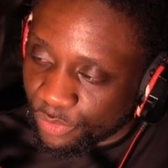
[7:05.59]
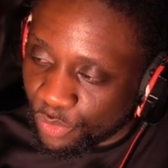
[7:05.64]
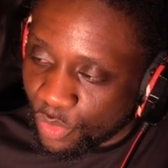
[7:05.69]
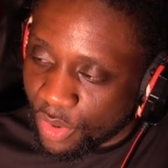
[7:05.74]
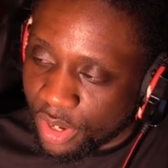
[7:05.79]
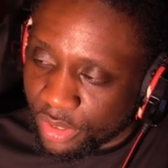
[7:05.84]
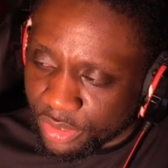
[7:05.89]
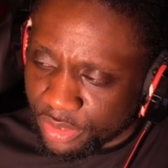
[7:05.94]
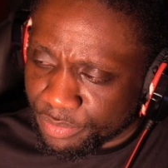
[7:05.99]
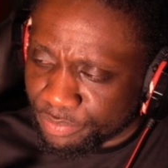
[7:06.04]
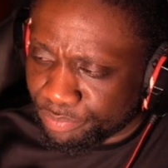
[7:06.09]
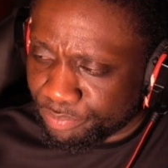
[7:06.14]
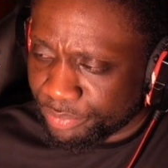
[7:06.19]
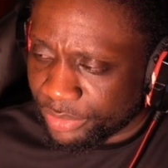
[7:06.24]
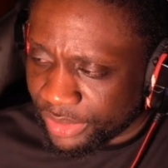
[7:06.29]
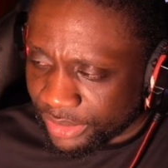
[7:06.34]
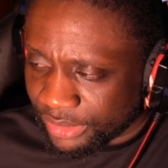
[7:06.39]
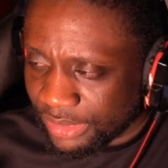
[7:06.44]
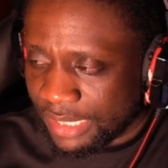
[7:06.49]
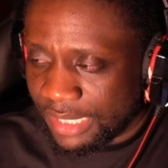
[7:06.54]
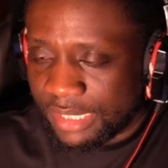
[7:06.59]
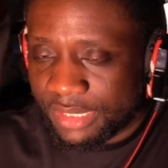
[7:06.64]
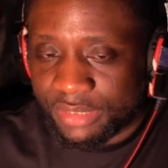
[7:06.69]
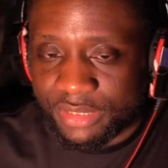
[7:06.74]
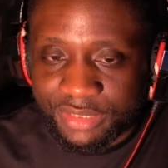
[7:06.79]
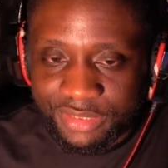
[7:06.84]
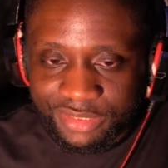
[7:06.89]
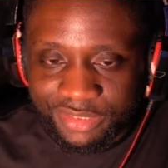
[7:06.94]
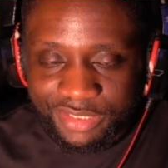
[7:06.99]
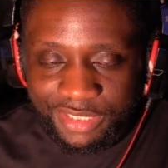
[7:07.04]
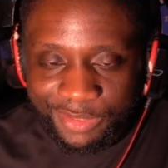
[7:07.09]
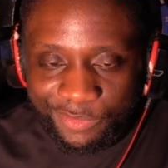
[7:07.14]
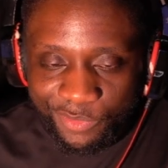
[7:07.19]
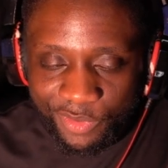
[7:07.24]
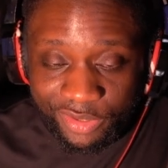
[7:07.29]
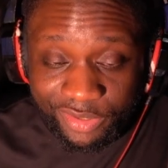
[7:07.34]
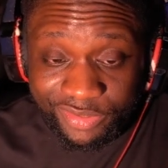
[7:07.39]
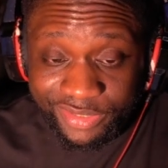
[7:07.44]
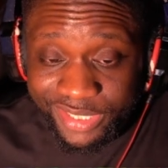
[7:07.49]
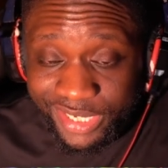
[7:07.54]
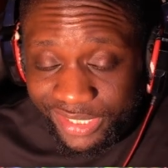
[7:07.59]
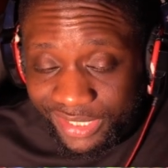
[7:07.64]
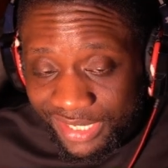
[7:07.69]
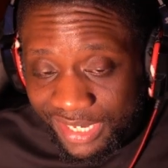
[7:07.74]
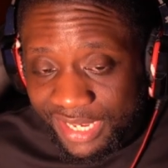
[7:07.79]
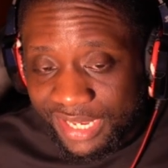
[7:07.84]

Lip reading: water, but this is a water deck,